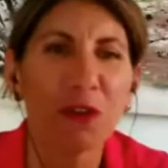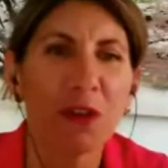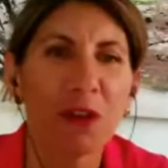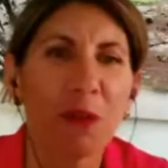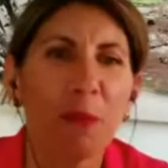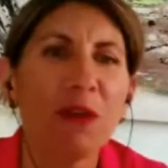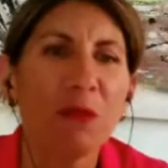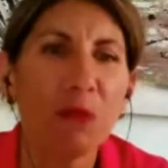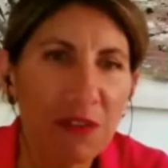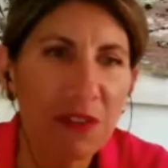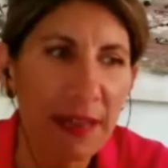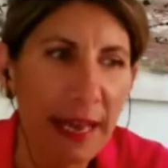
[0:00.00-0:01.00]
for the main
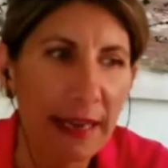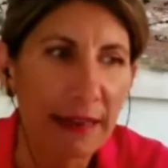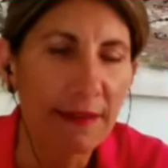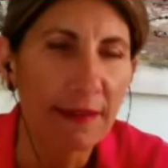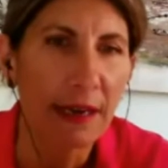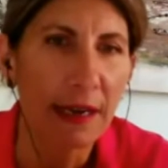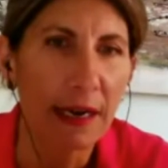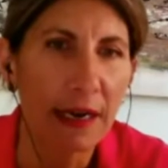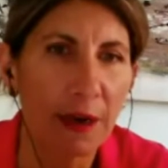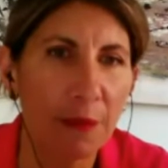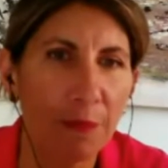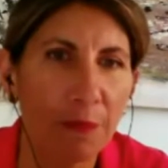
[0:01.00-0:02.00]
reason that
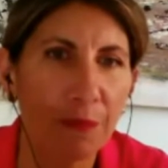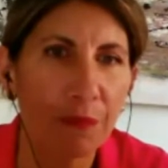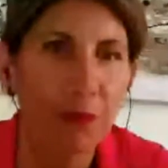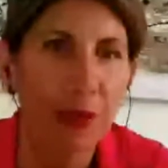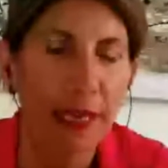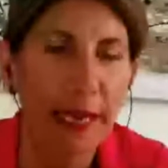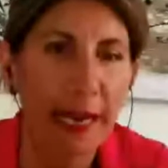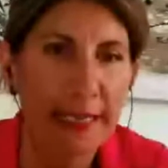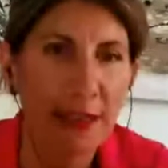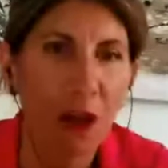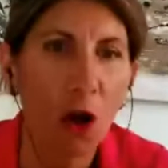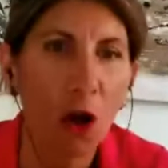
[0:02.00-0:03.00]
it
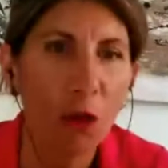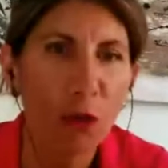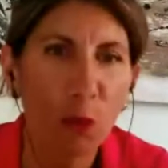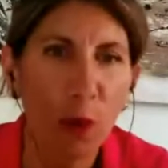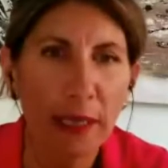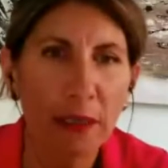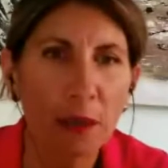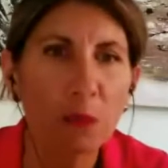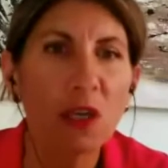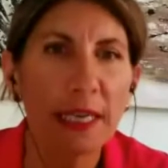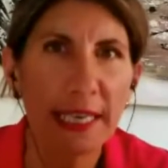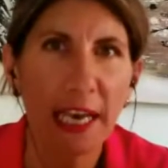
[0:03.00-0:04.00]
has all the right
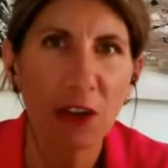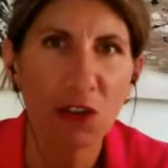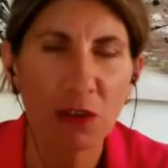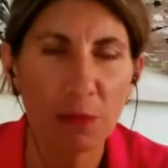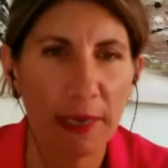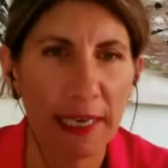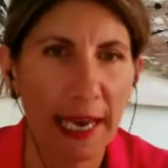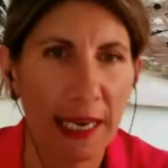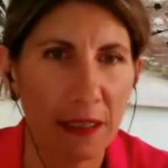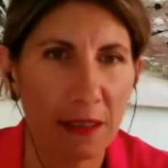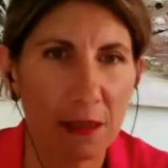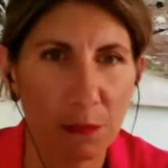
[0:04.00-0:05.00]
communication
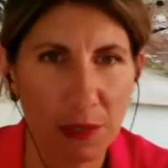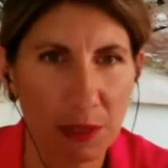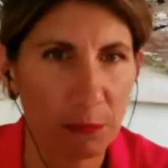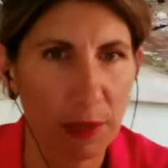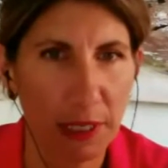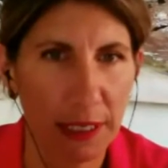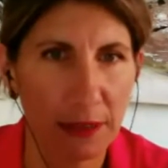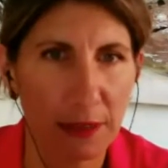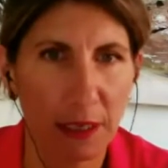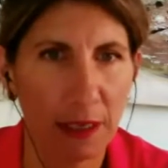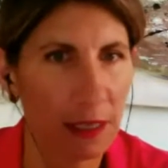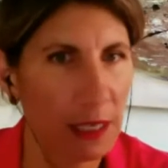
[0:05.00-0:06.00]
mechanisms in place.
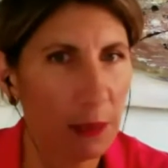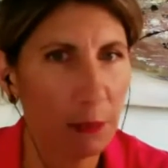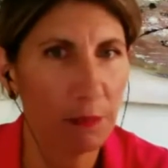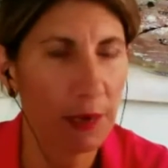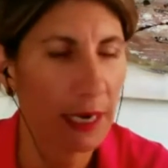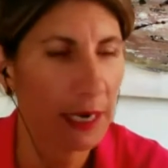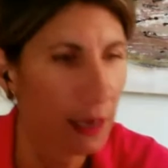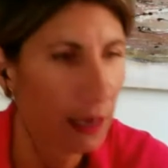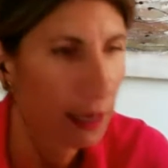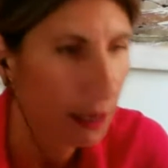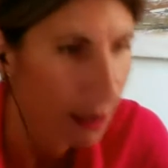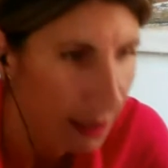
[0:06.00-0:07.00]

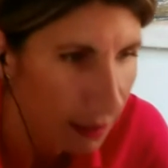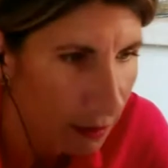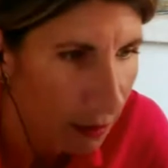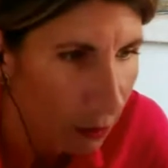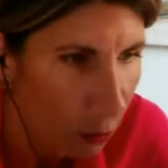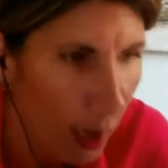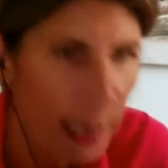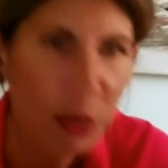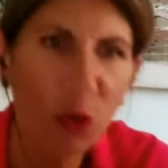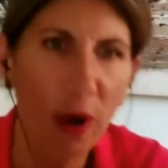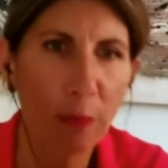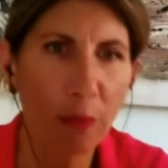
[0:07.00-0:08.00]
The Ryan
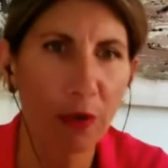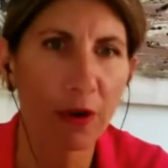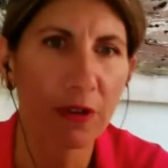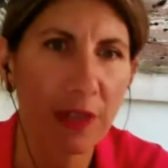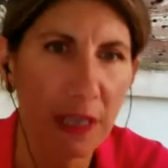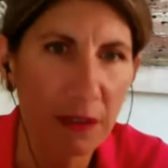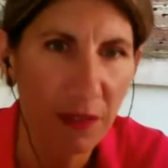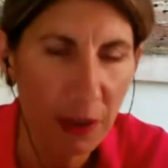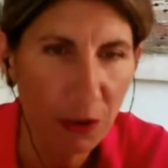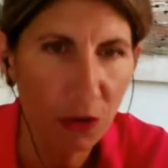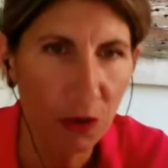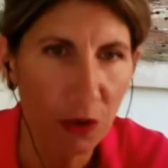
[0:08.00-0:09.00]
Grepper, the
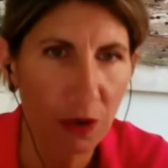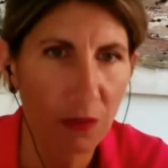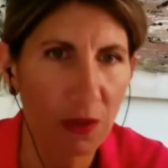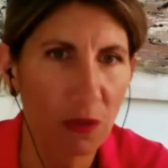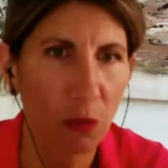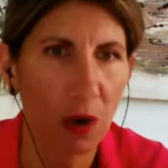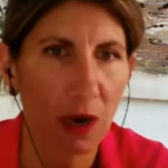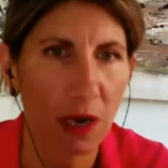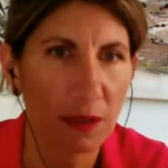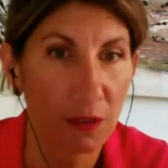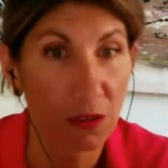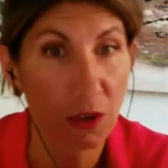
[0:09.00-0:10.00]
inventor of this
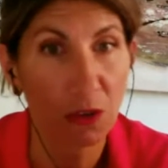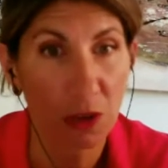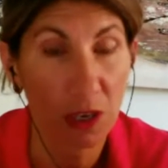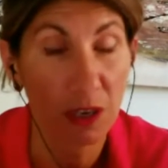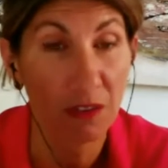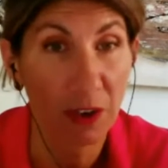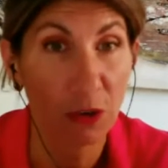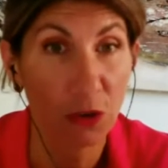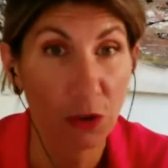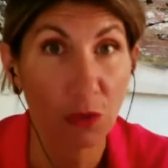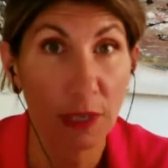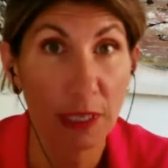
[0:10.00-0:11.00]
product, is also an
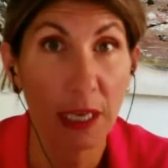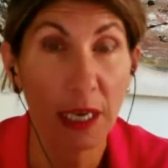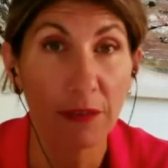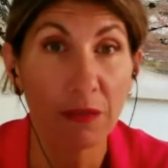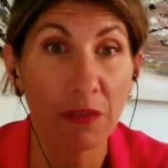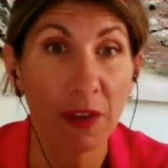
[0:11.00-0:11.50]
inventor in real life,